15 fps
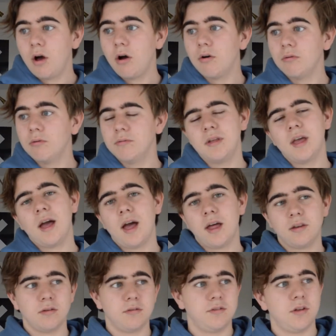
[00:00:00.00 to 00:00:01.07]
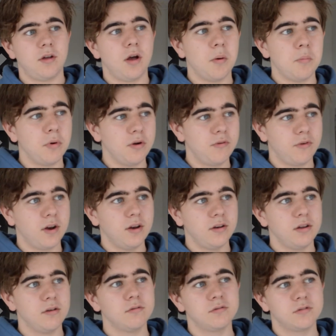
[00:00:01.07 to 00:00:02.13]
Oh yeah, and her boyfriend.
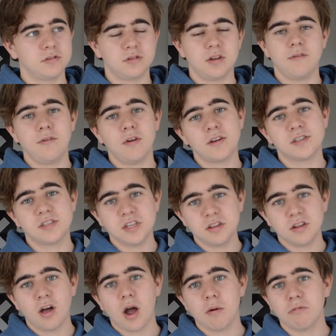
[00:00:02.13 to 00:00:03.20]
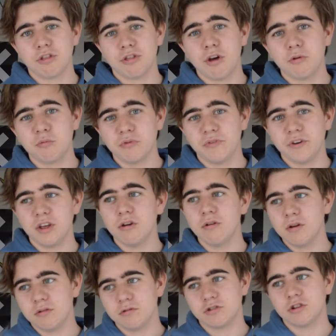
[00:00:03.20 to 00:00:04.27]
It was, if you had seen the I'm a Third Wheel video,
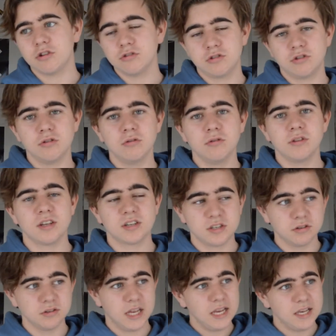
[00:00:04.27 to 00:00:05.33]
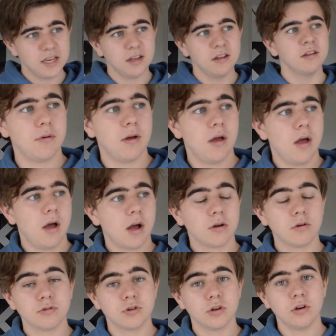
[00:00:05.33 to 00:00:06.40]
it was those 2. They're still dating. I
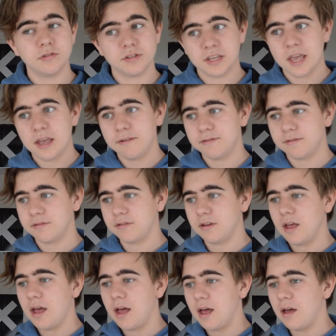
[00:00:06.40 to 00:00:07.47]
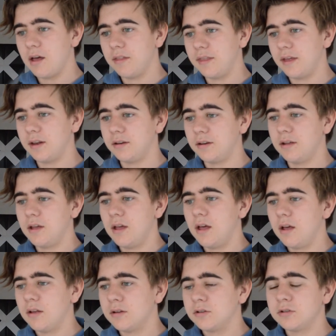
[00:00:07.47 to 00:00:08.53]
got also loads of gifts. Then
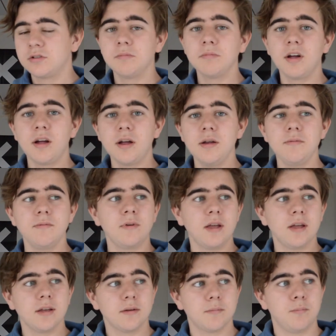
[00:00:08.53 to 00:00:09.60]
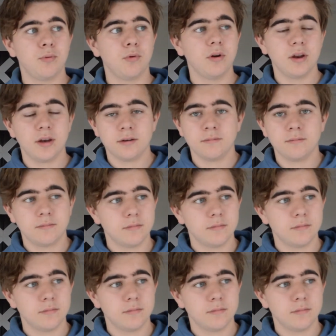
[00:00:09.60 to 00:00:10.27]
some guy like brought in